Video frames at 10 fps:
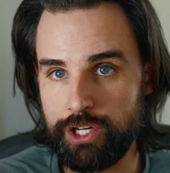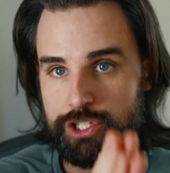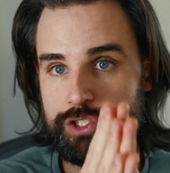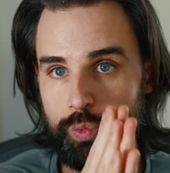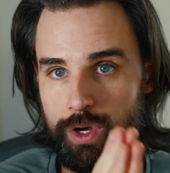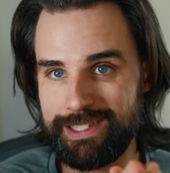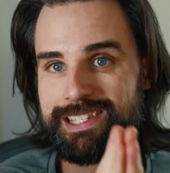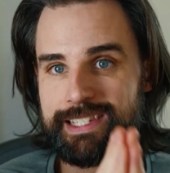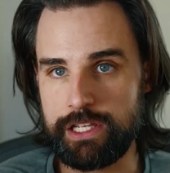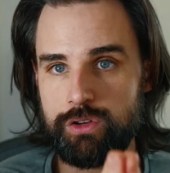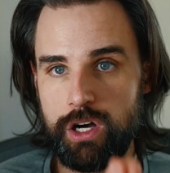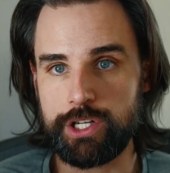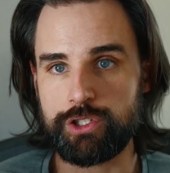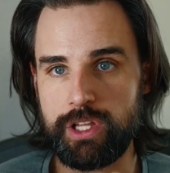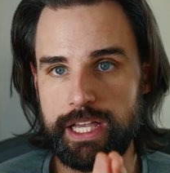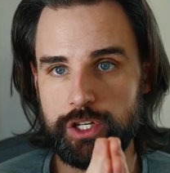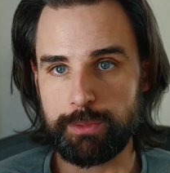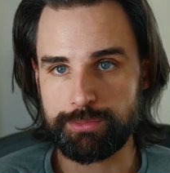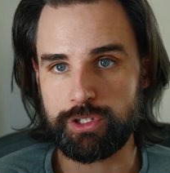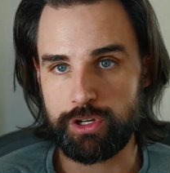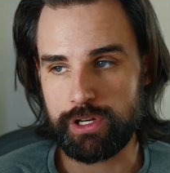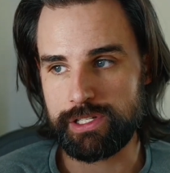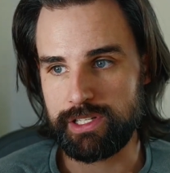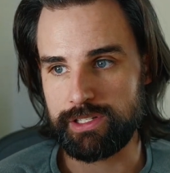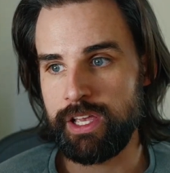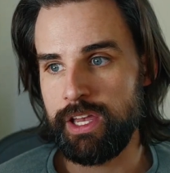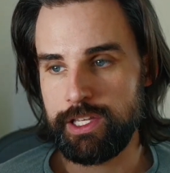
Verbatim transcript: just one single underlying cryptocurrencies.